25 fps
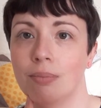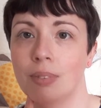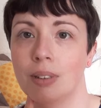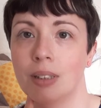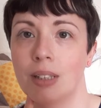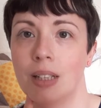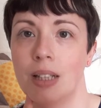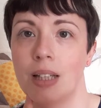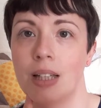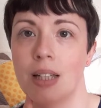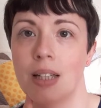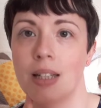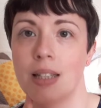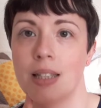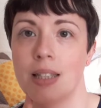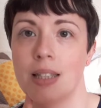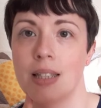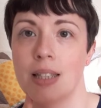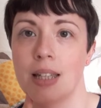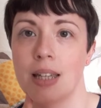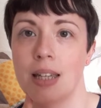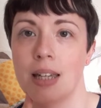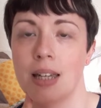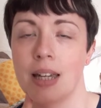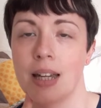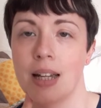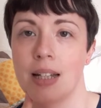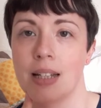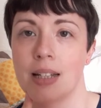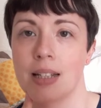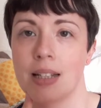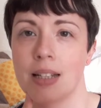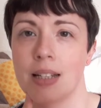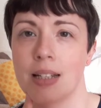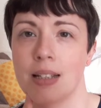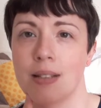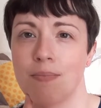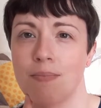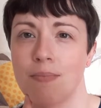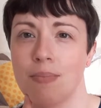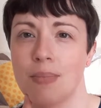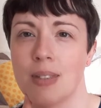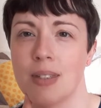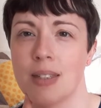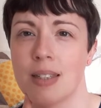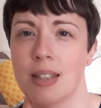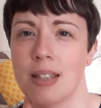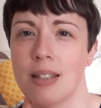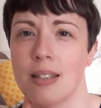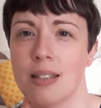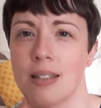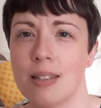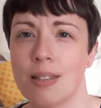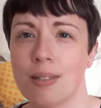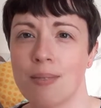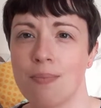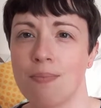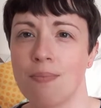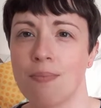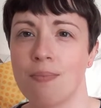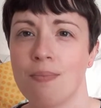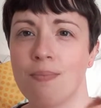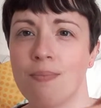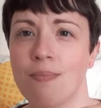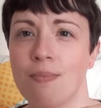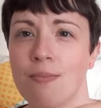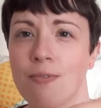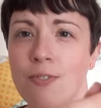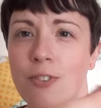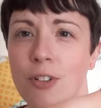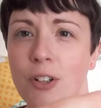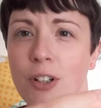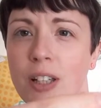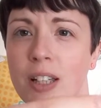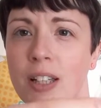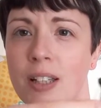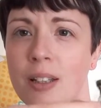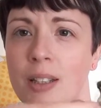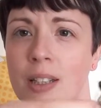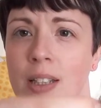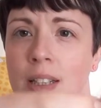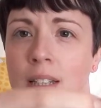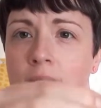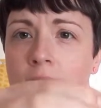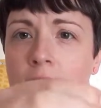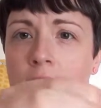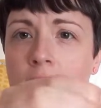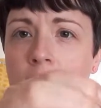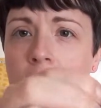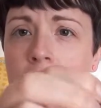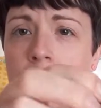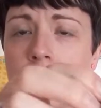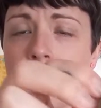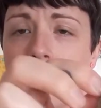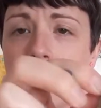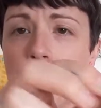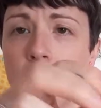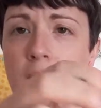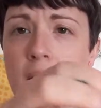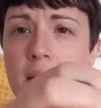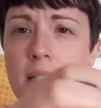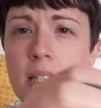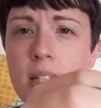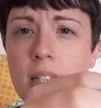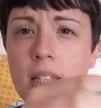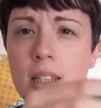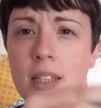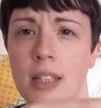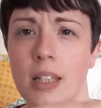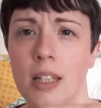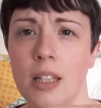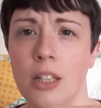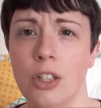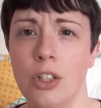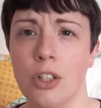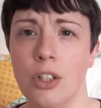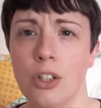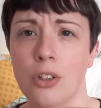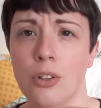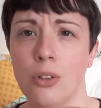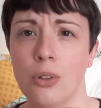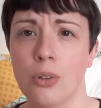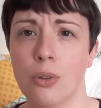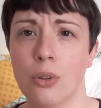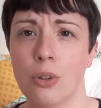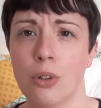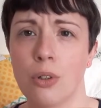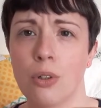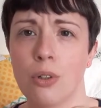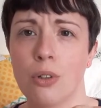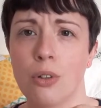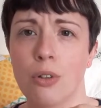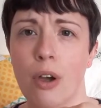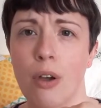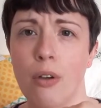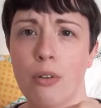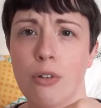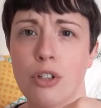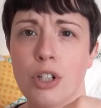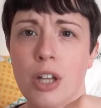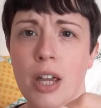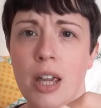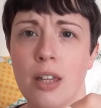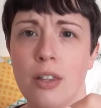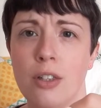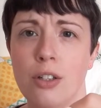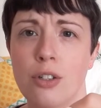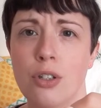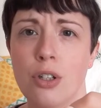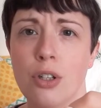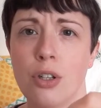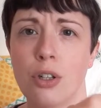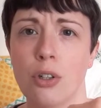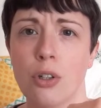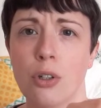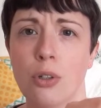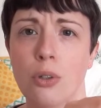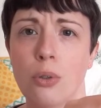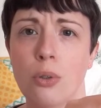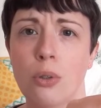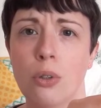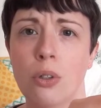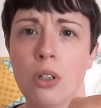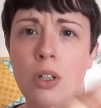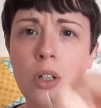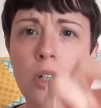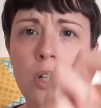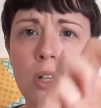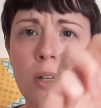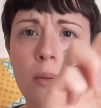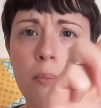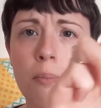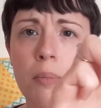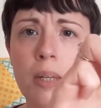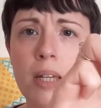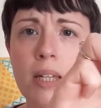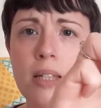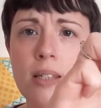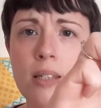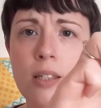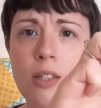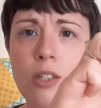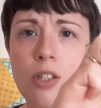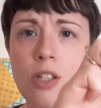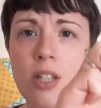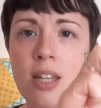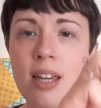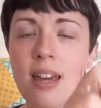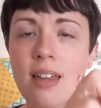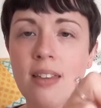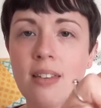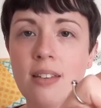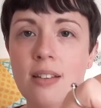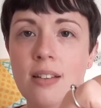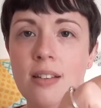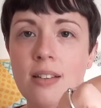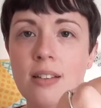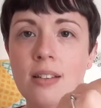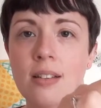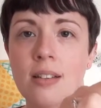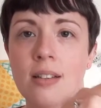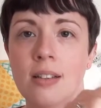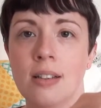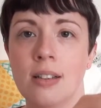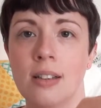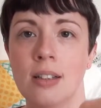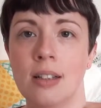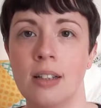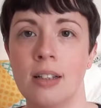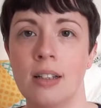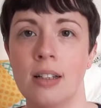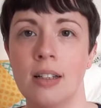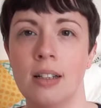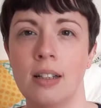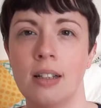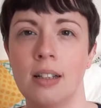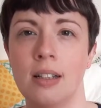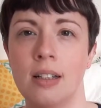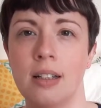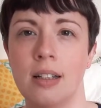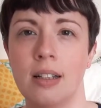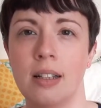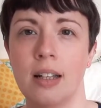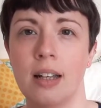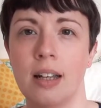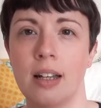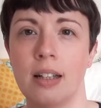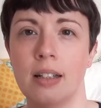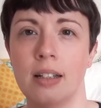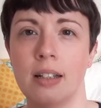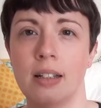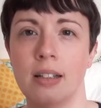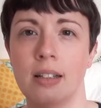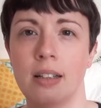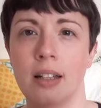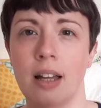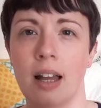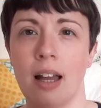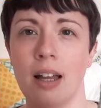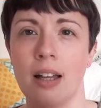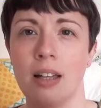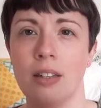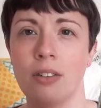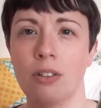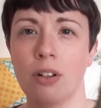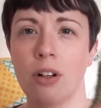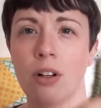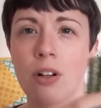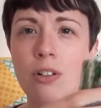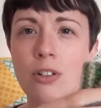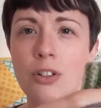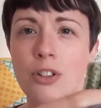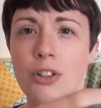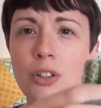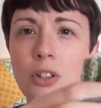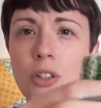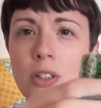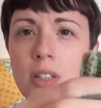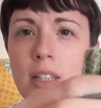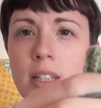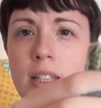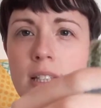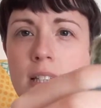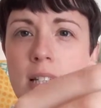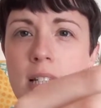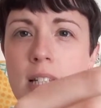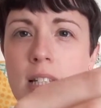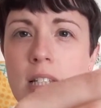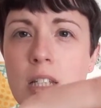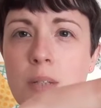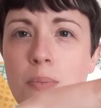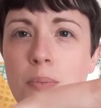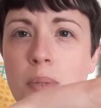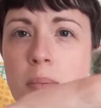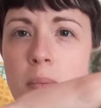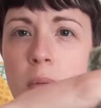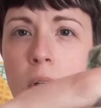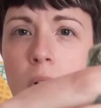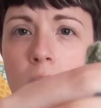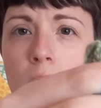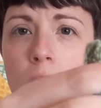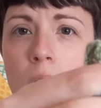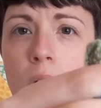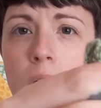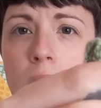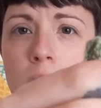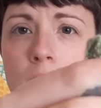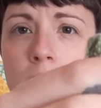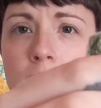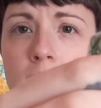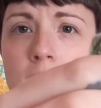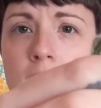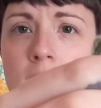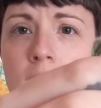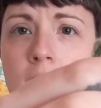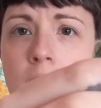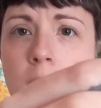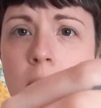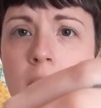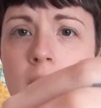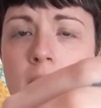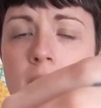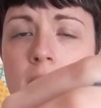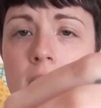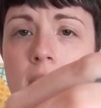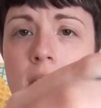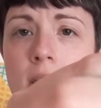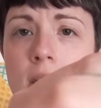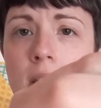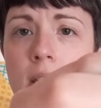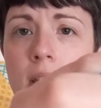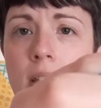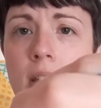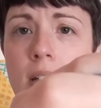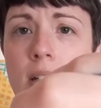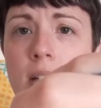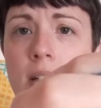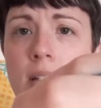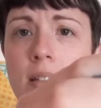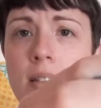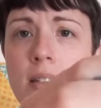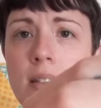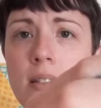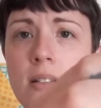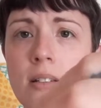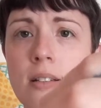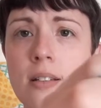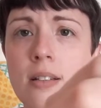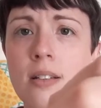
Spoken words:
that you can see kind of sits funny. So basically you crochet the two pieces together, and I thought surely this needs to be more seamless than this.